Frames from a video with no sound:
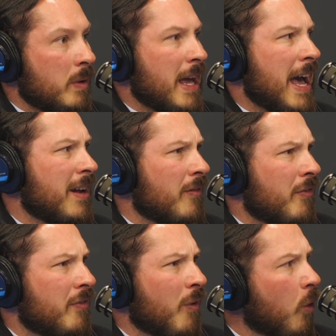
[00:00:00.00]
We added
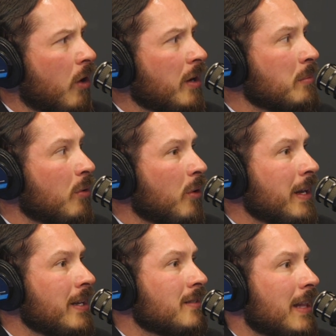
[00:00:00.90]
4
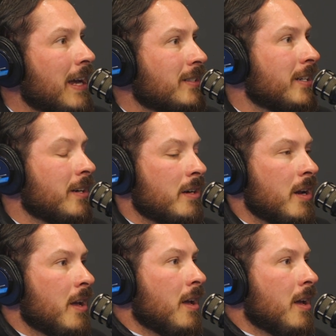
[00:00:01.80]
employees last year,